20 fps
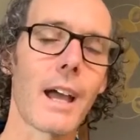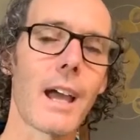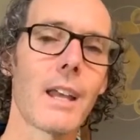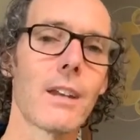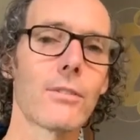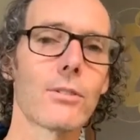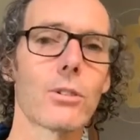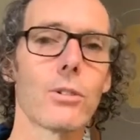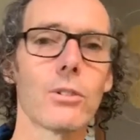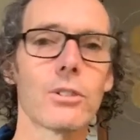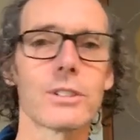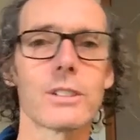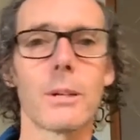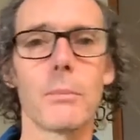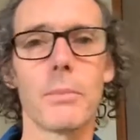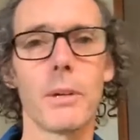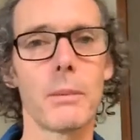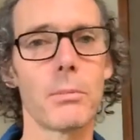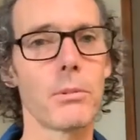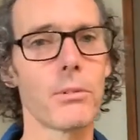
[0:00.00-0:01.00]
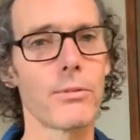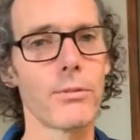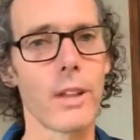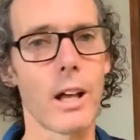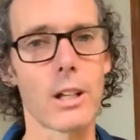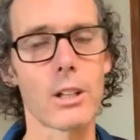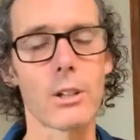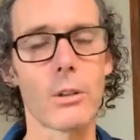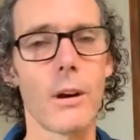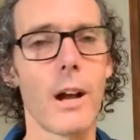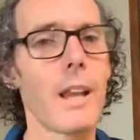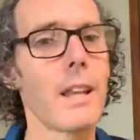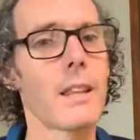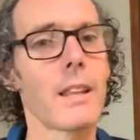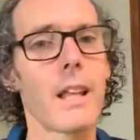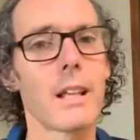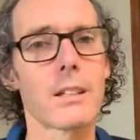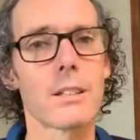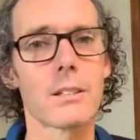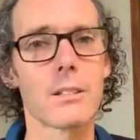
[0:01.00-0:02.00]
And of course, some people fluctuate,
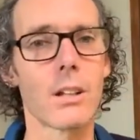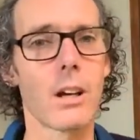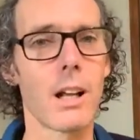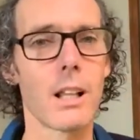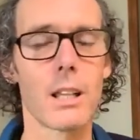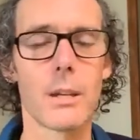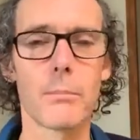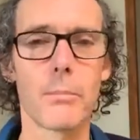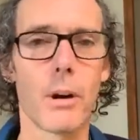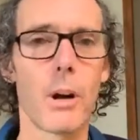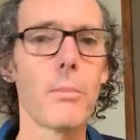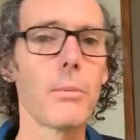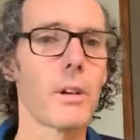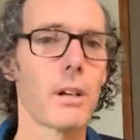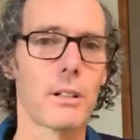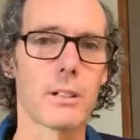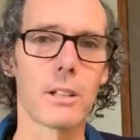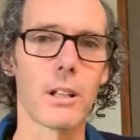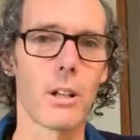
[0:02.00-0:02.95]
and that's entirely appropriate.